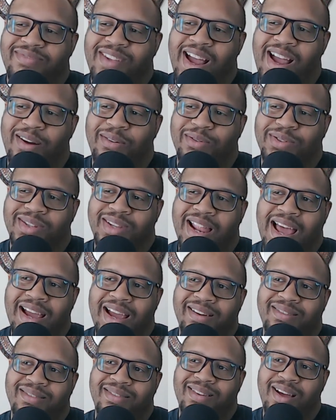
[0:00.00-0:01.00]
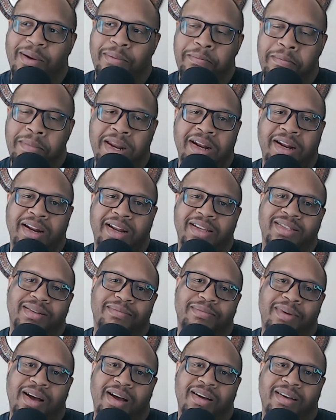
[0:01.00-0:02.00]
was like a minute into
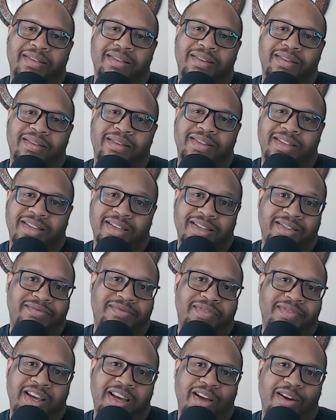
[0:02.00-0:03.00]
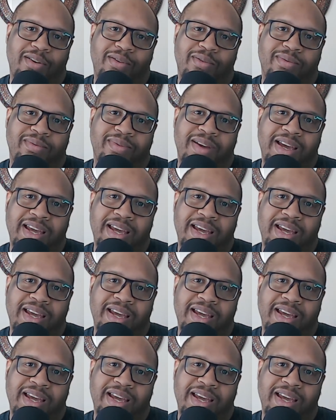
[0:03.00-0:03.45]
my to this video,